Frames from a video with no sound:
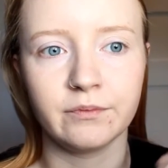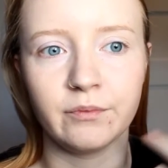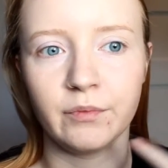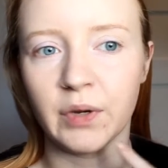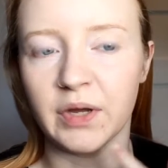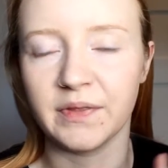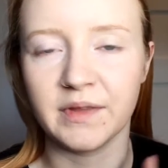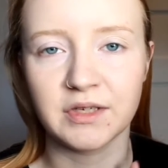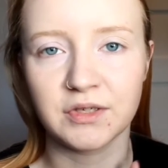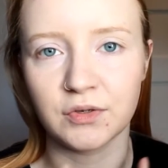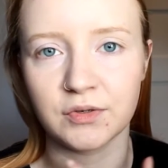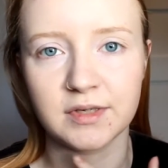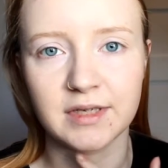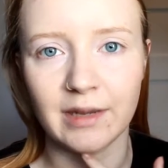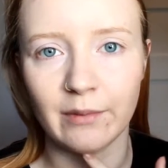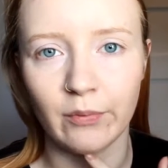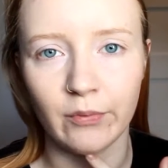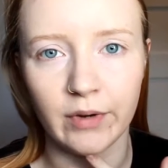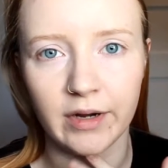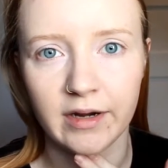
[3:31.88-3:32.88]
but this will
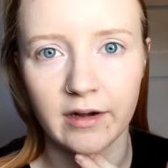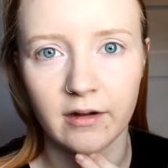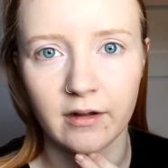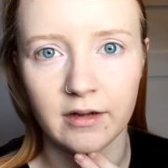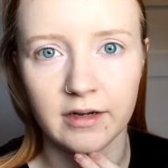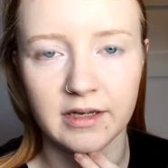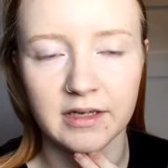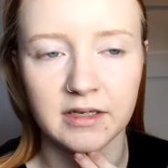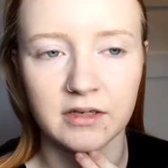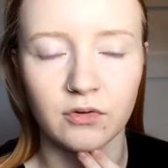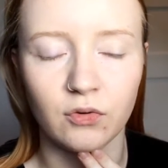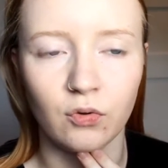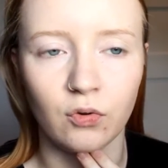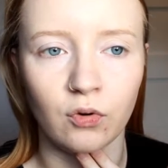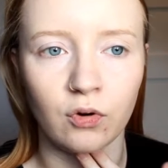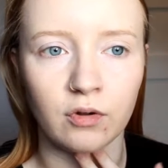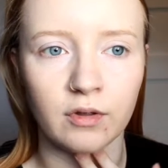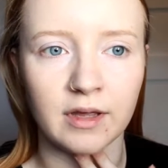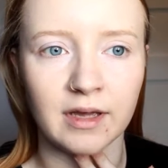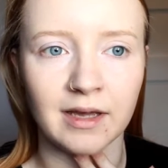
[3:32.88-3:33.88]
separate on it,
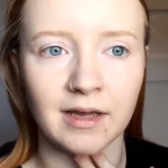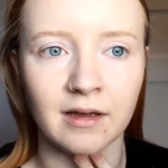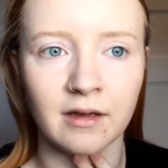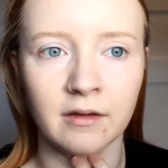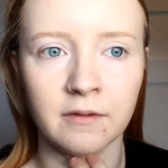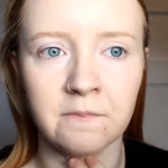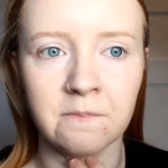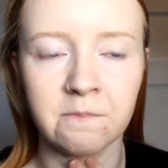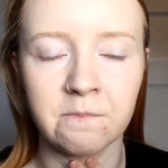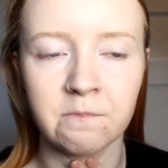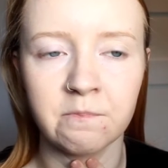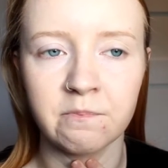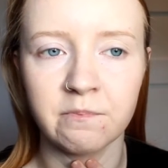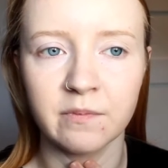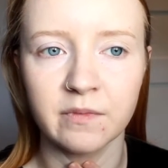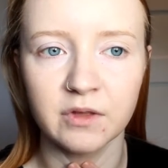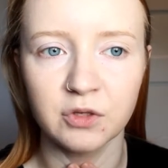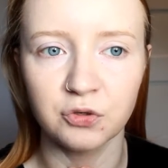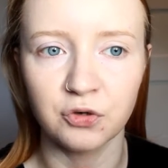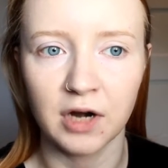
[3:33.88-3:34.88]
or like
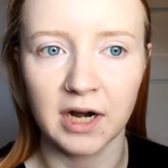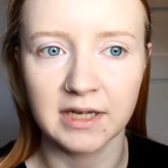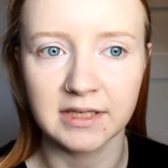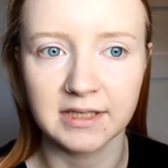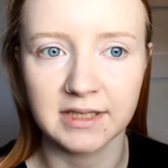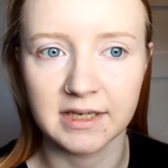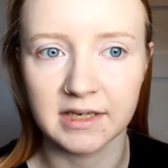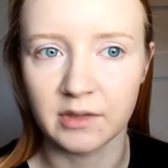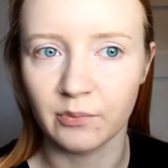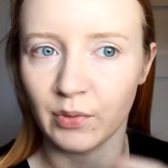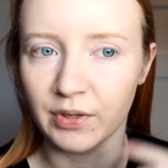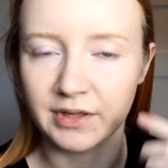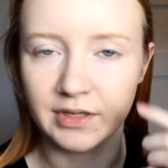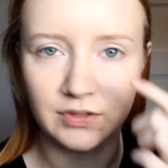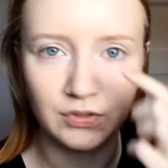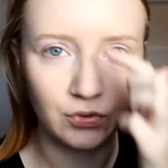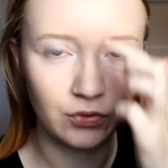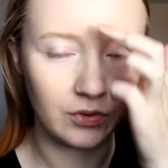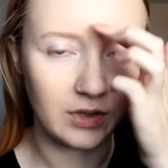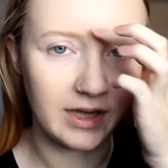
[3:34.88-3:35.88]
dry skin, but
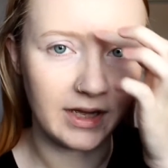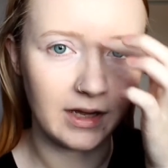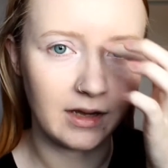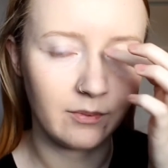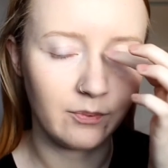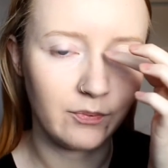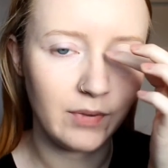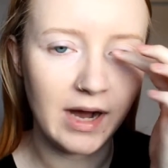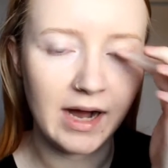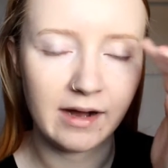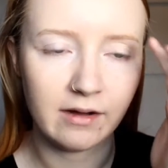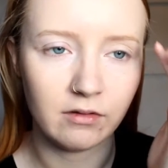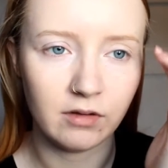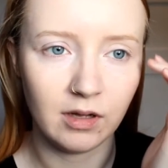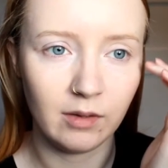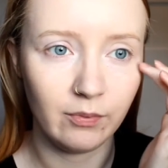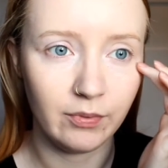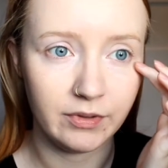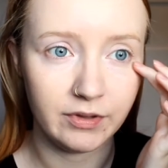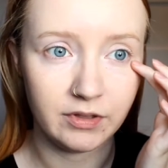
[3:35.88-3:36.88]
this will like pile
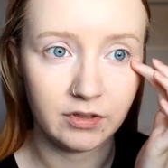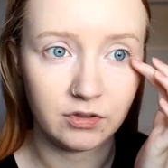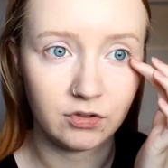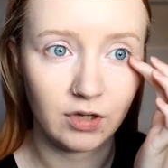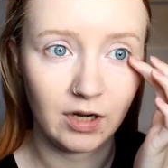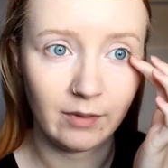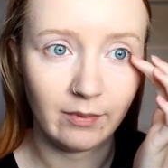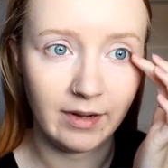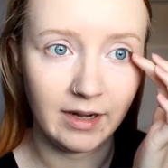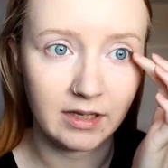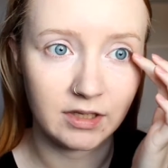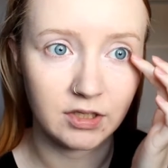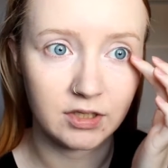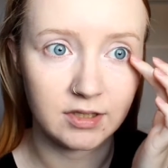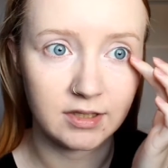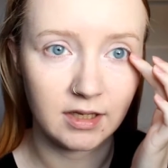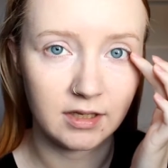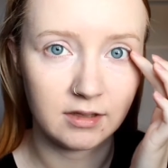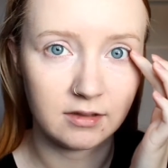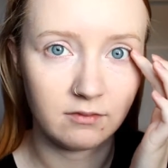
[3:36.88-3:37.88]
up in the dry
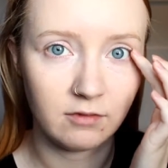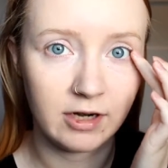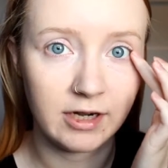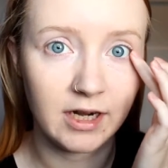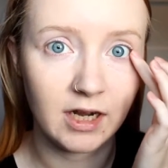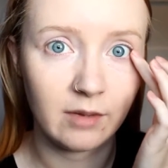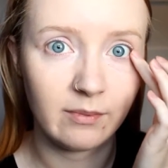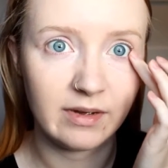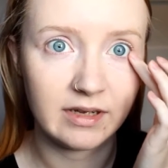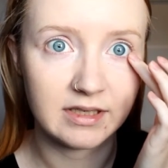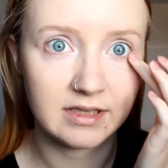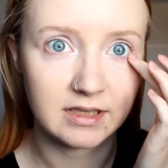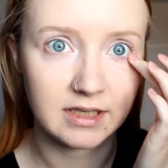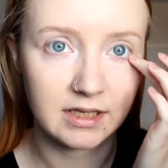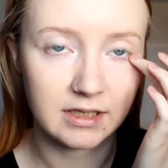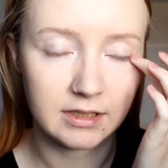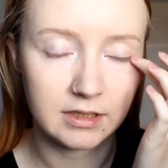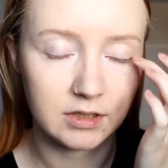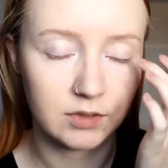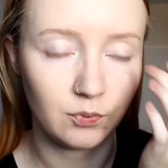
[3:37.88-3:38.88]
patches. Like right now my
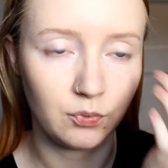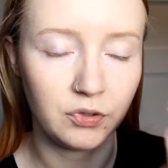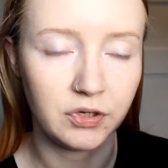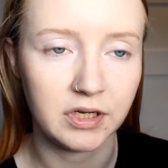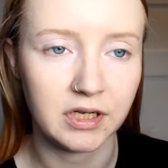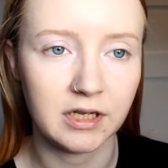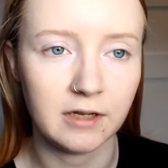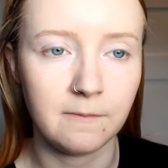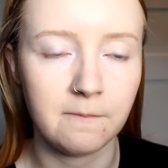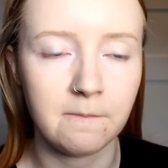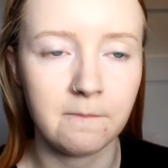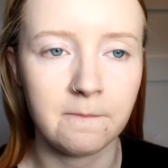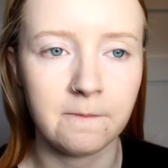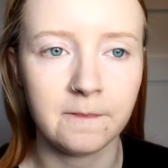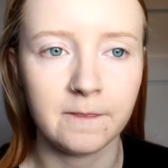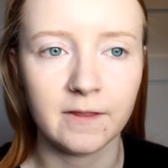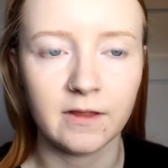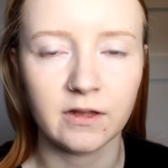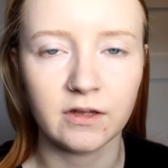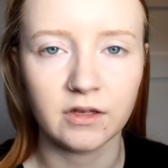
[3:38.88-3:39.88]
skin is pretty,
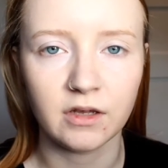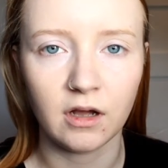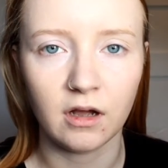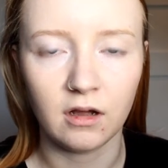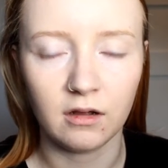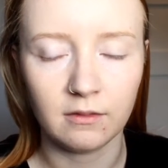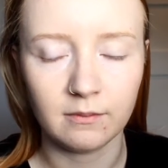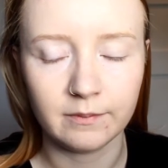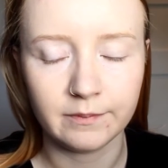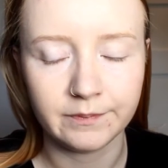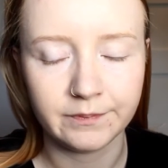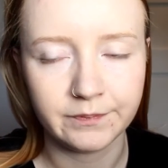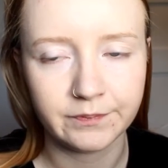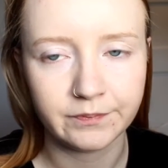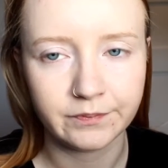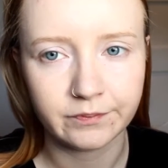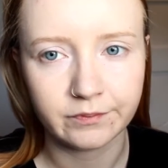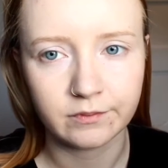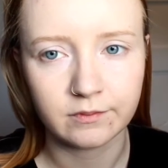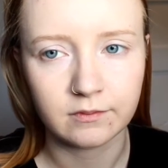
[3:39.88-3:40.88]

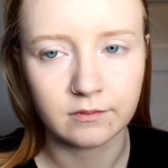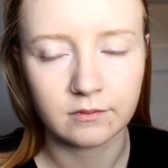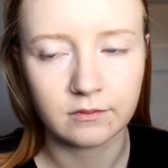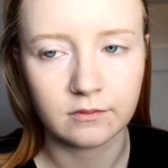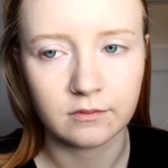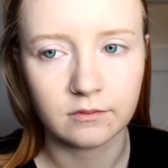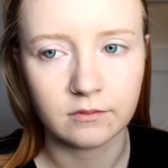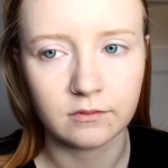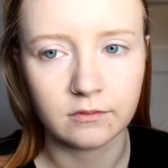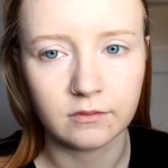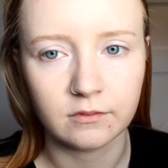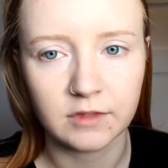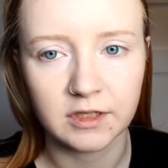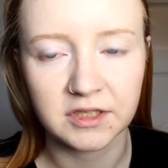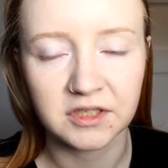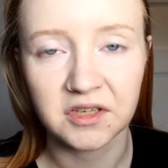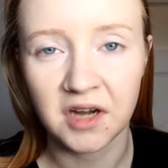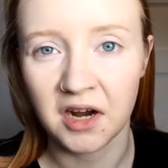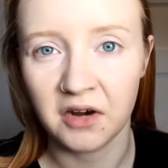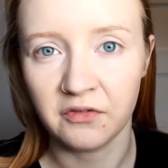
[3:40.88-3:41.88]

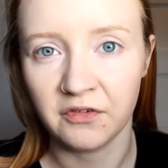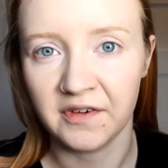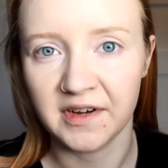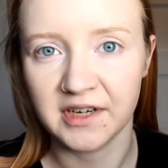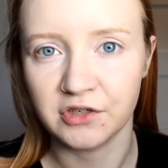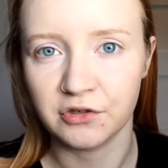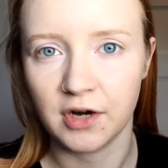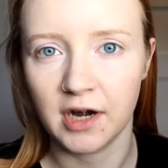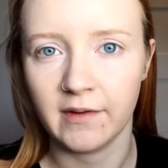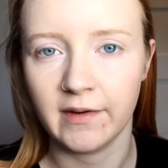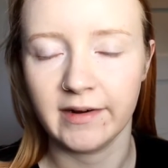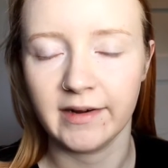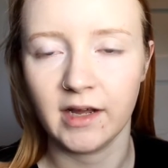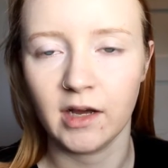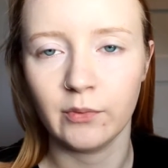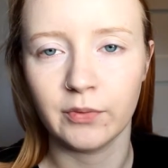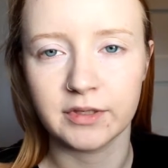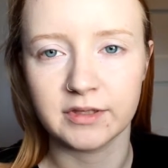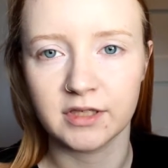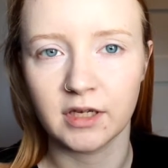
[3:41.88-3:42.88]
it's not very dry right now,
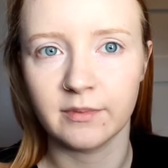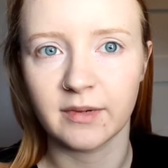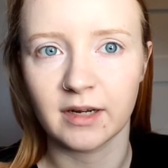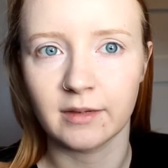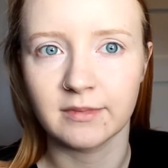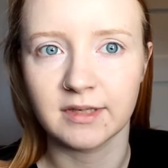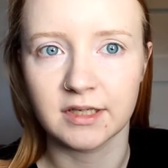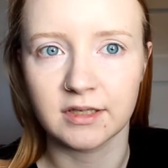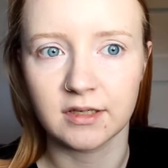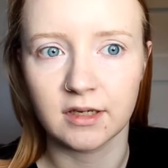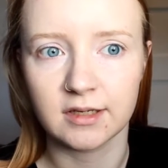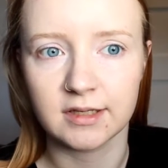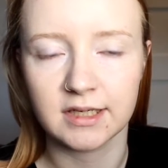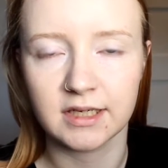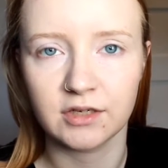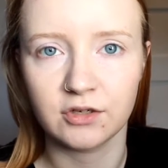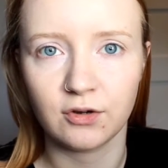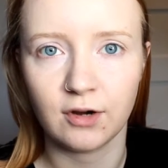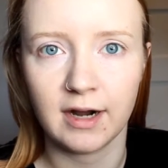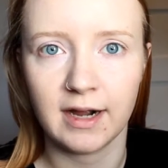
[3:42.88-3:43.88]
but sometimes it does
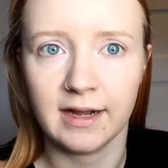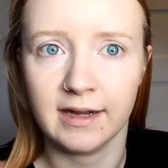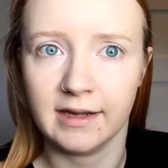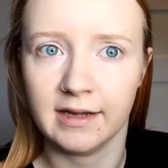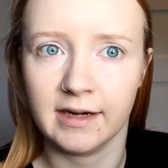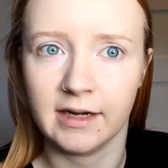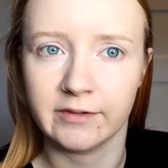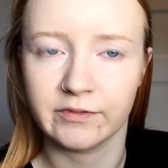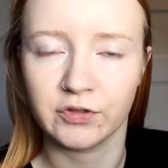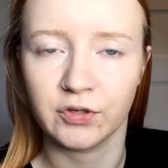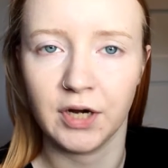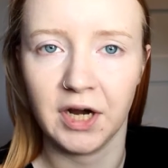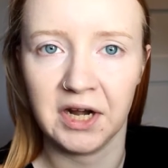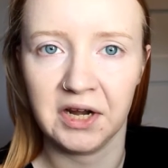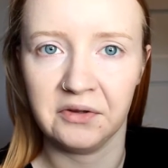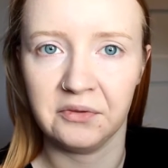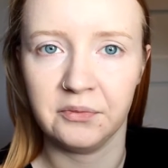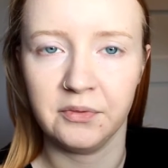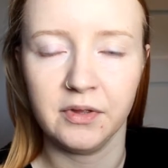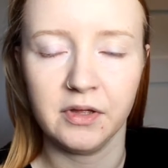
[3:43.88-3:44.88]
get dry, and I've tried
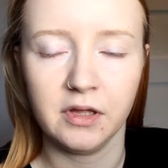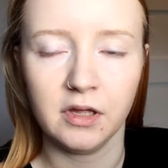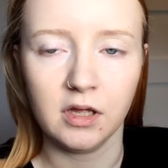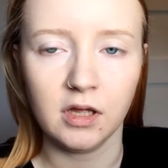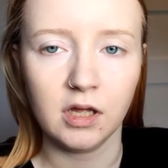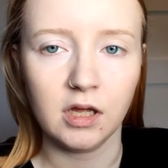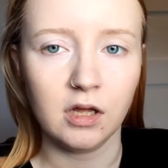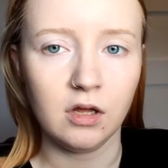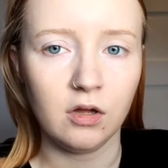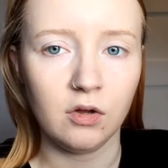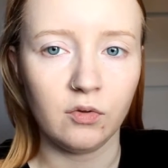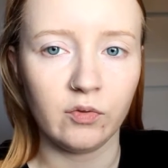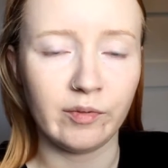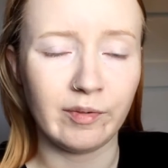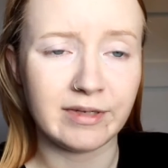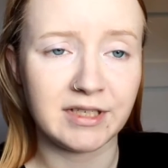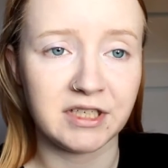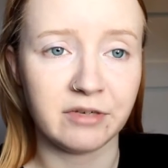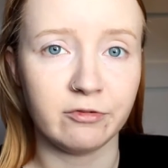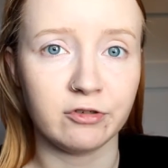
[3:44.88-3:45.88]
it when my
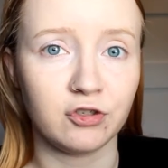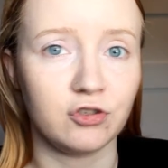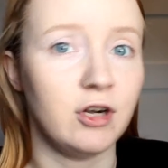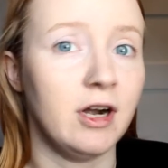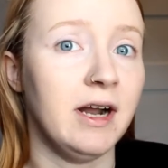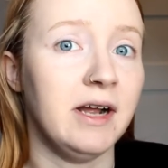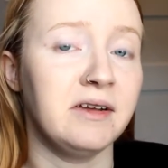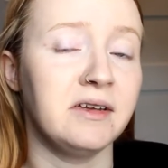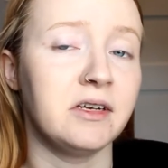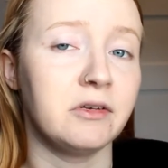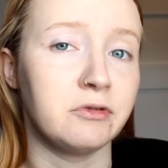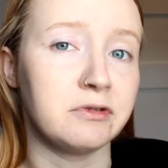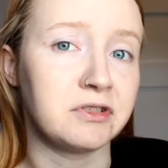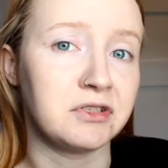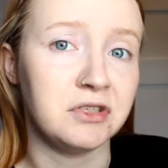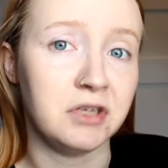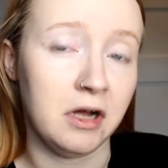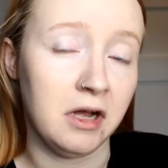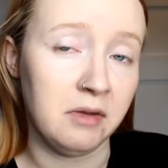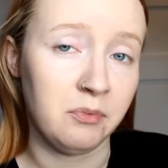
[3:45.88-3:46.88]
skin was dry and it was
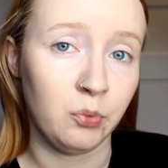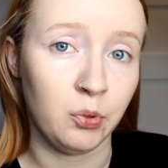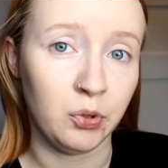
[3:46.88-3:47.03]
not